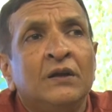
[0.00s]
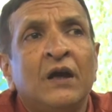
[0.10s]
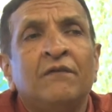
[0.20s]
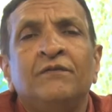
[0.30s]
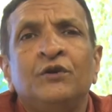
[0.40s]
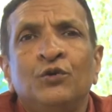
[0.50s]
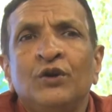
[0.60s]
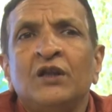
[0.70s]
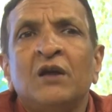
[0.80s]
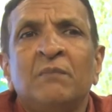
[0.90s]

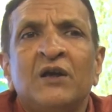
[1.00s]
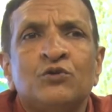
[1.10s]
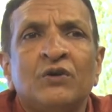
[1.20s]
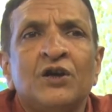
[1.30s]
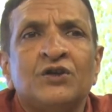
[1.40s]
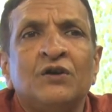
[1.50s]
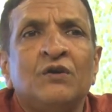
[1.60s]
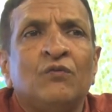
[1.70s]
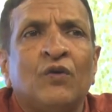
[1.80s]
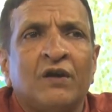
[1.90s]
During their
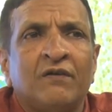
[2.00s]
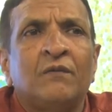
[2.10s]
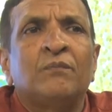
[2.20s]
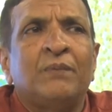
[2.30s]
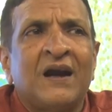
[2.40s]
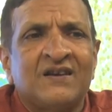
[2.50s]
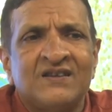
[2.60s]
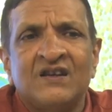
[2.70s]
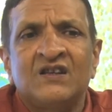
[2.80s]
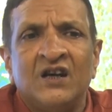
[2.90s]
menstruation, whatever
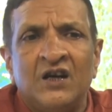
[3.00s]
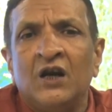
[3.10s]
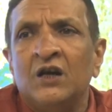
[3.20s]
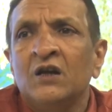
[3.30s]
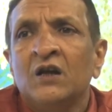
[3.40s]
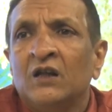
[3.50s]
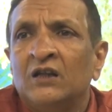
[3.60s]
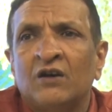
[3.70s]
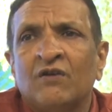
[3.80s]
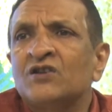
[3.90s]
practices they did,
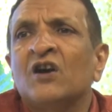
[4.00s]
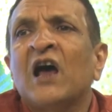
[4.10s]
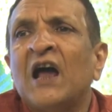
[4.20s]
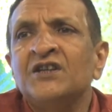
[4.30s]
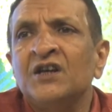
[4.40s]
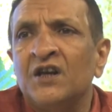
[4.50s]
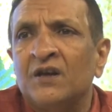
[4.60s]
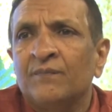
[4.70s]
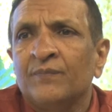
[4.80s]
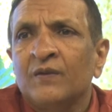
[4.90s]
that was not hygienic.
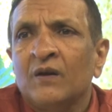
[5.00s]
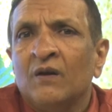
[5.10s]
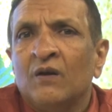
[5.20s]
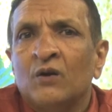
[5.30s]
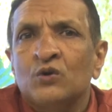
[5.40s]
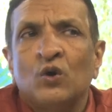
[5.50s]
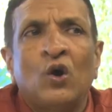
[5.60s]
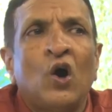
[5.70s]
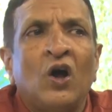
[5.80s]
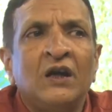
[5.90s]

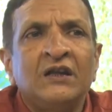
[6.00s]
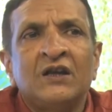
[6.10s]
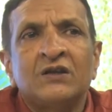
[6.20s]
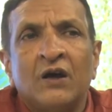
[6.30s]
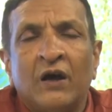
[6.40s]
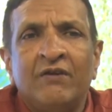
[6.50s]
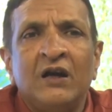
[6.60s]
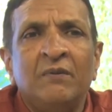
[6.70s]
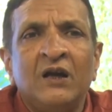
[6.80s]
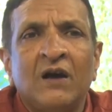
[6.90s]
So only the
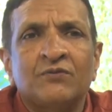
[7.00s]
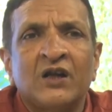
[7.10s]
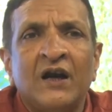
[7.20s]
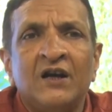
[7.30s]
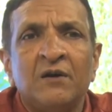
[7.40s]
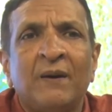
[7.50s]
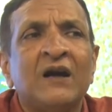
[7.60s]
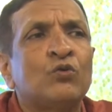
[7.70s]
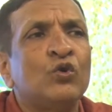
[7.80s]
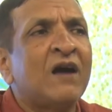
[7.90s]
availability of sanitary
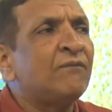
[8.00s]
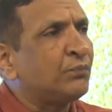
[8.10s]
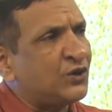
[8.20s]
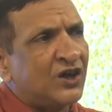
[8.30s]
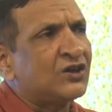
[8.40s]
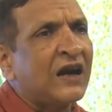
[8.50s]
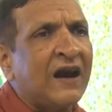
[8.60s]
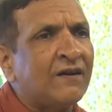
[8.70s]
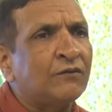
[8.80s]
pad could have changed the life